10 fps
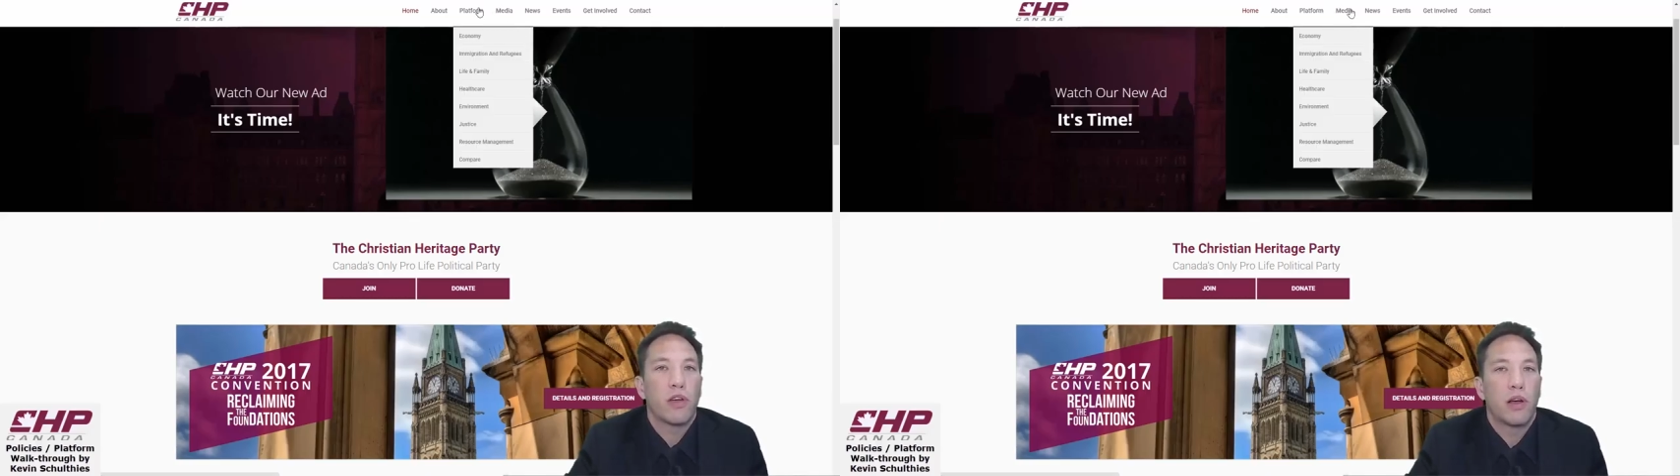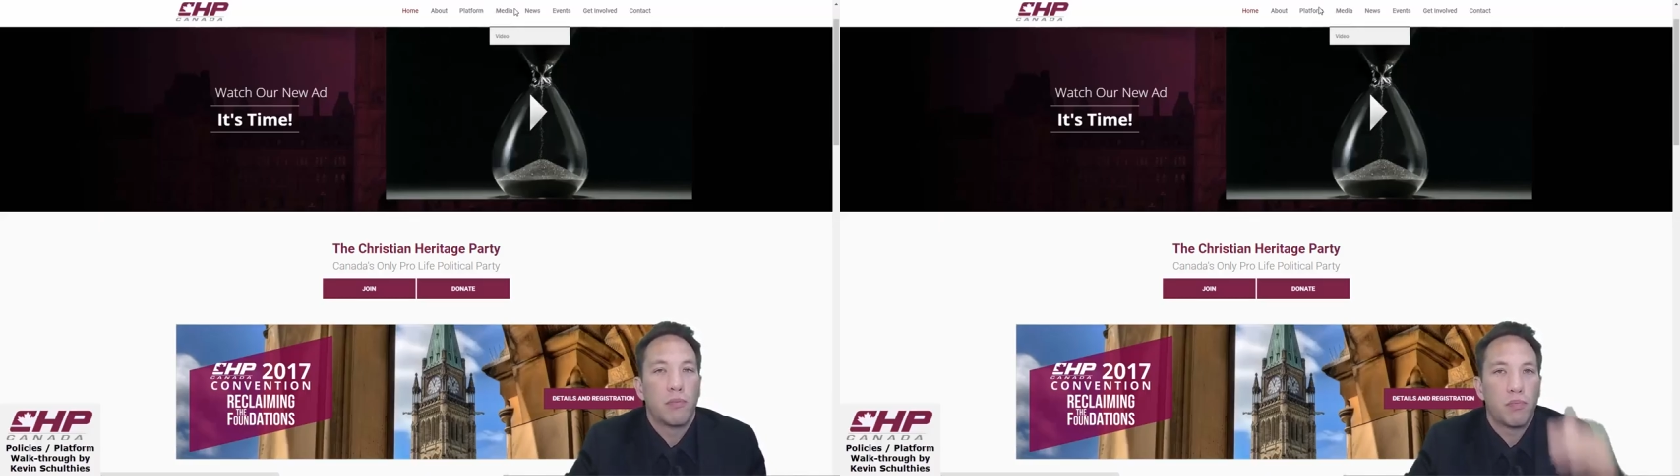
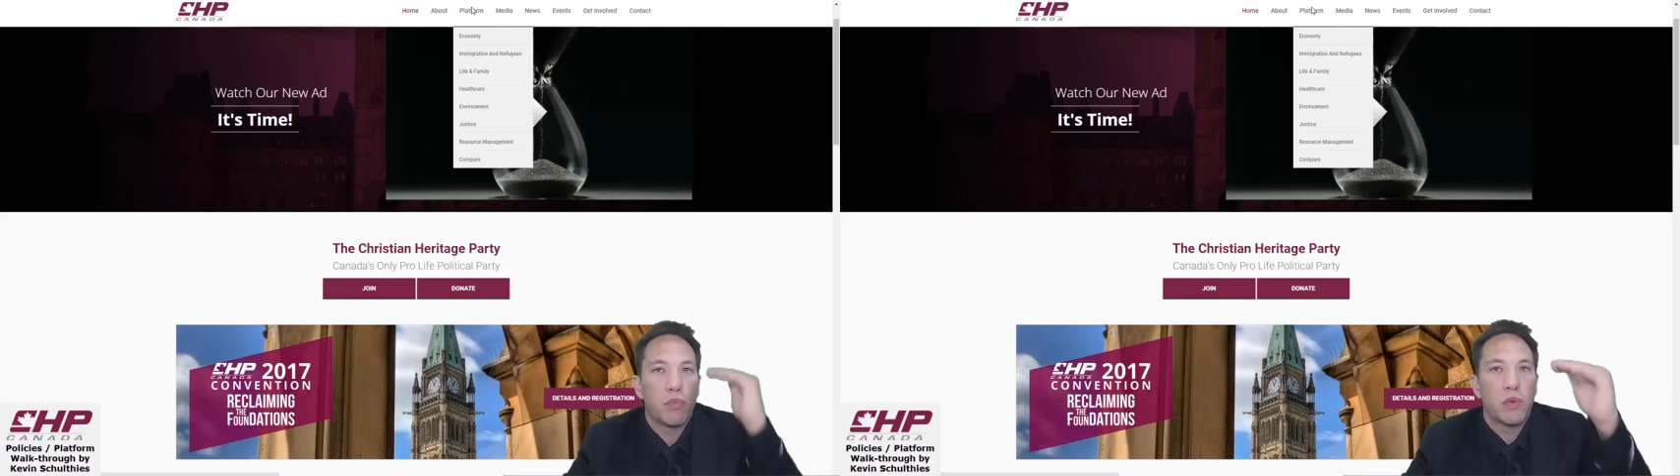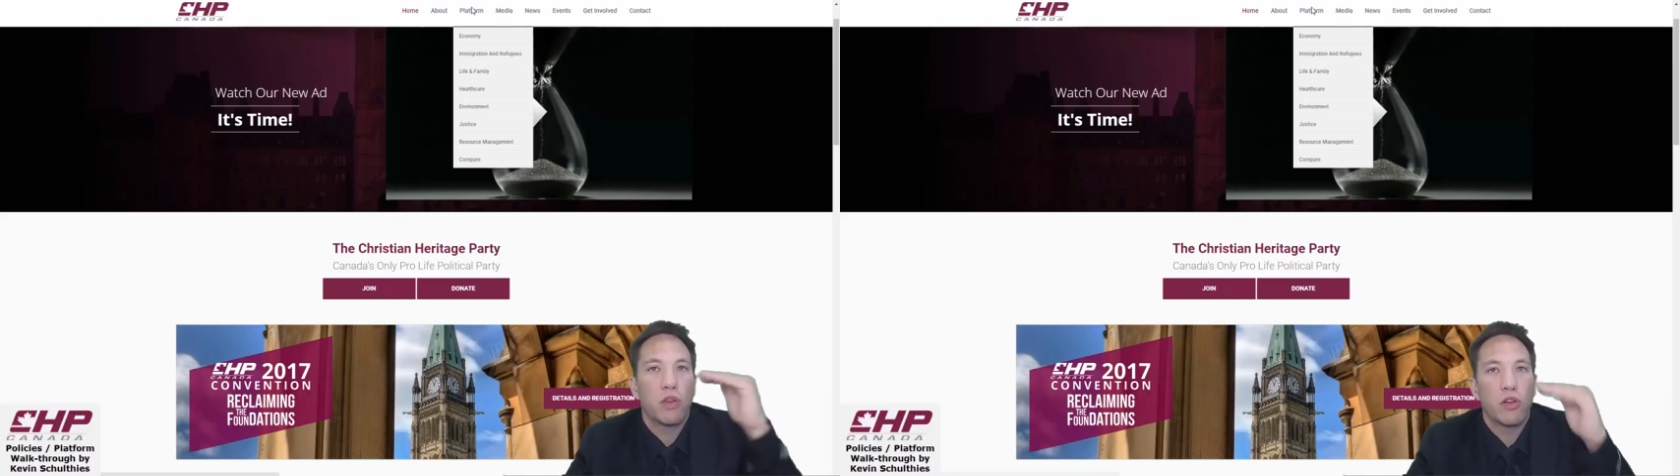um,
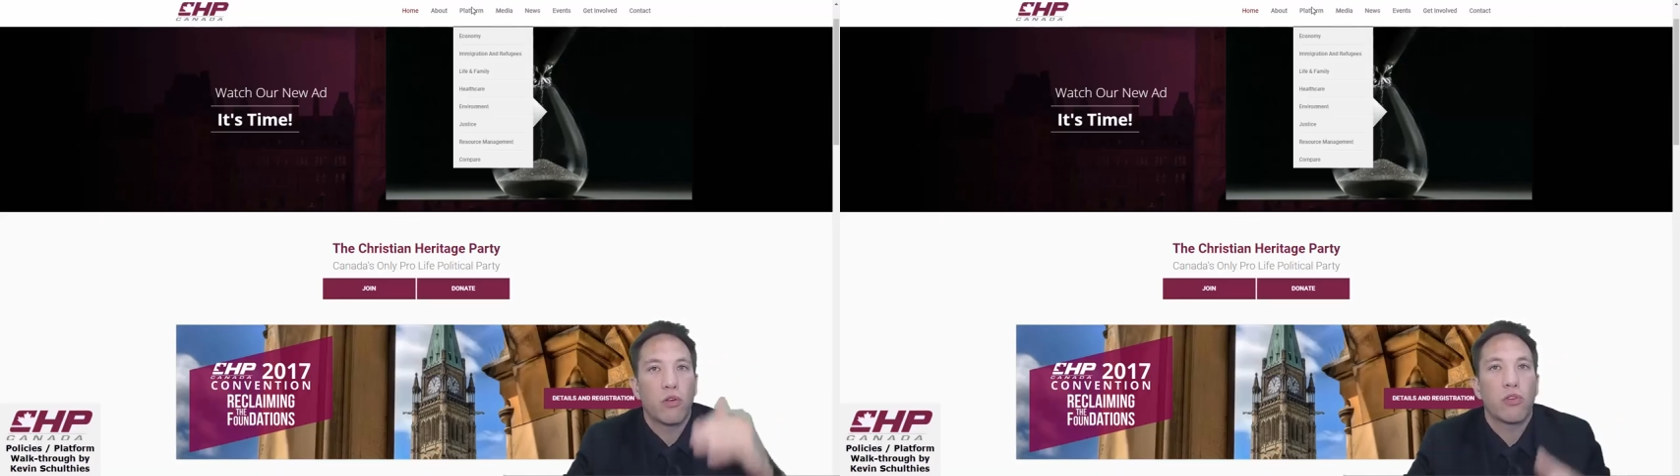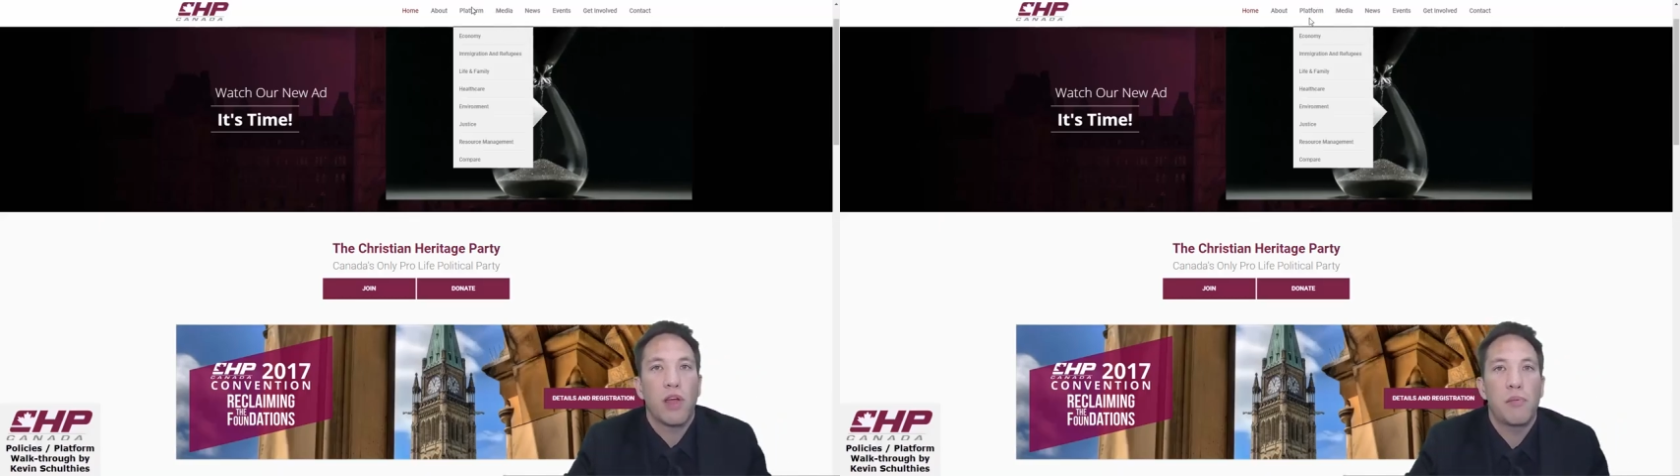you
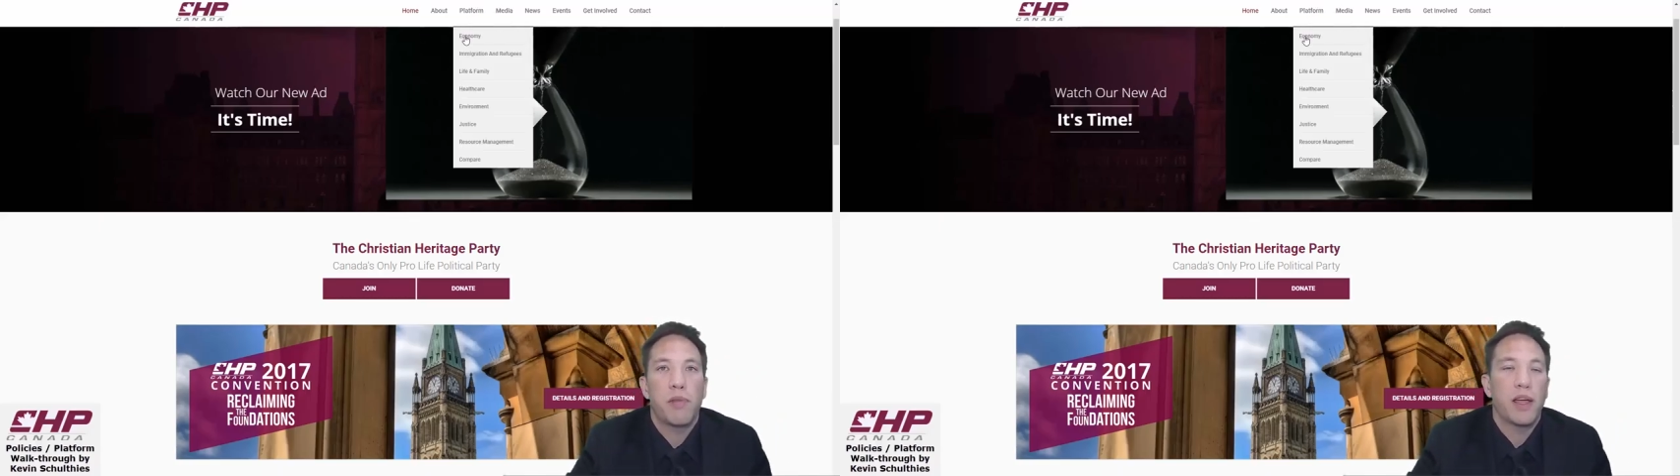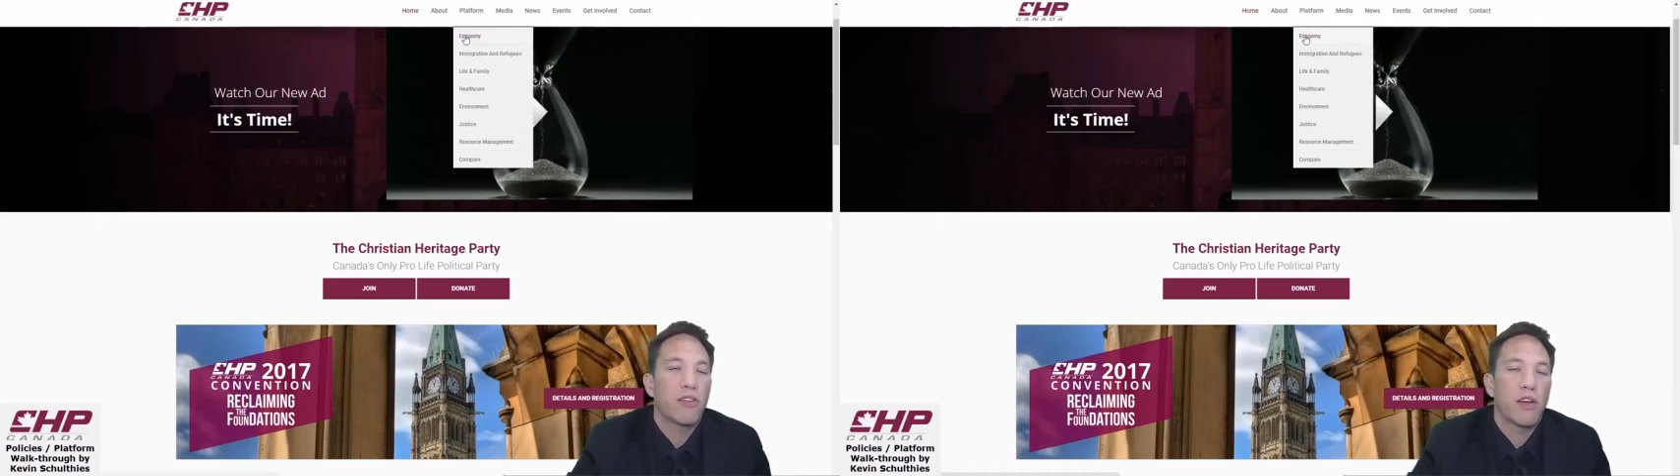know, tent pegs.